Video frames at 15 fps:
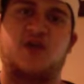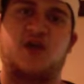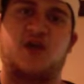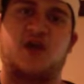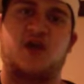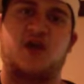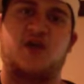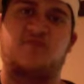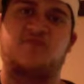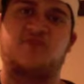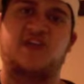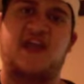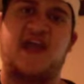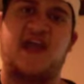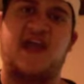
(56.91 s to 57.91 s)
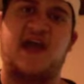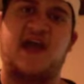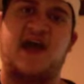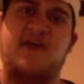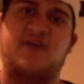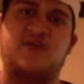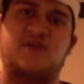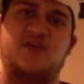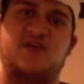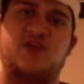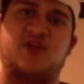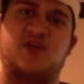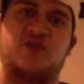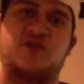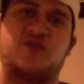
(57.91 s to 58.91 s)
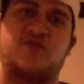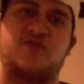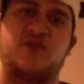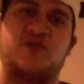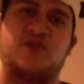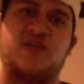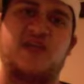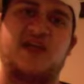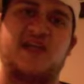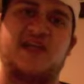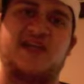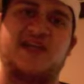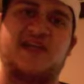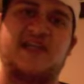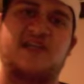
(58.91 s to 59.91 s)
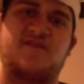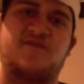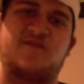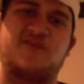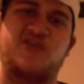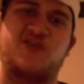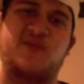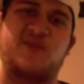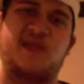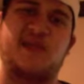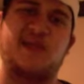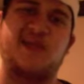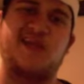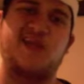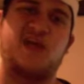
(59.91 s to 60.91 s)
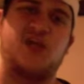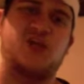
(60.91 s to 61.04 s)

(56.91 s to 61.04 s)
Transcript: Um, today I'm going to be reviewing Need for Speed